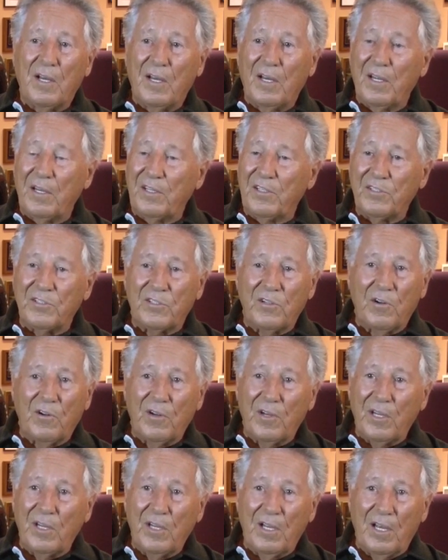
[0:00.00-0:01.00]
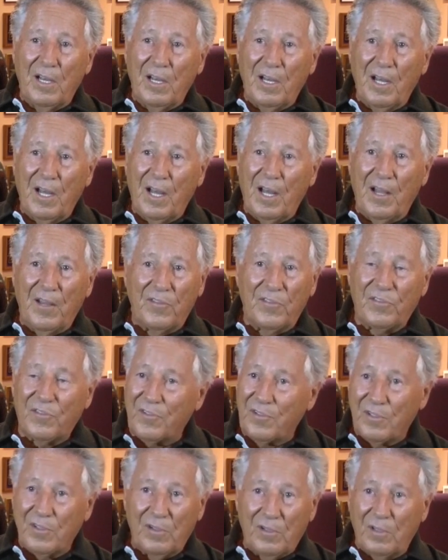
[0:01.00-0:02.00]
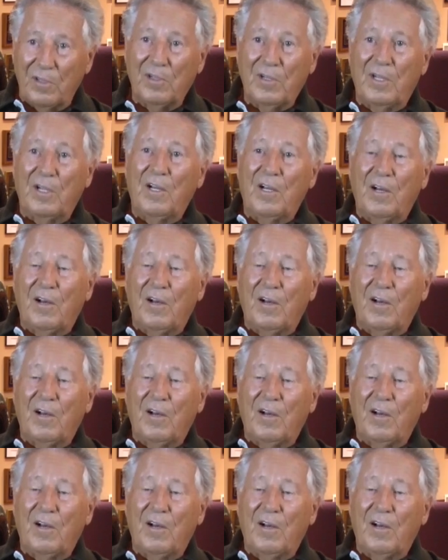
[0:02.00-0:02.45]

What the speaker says: And he certainly has still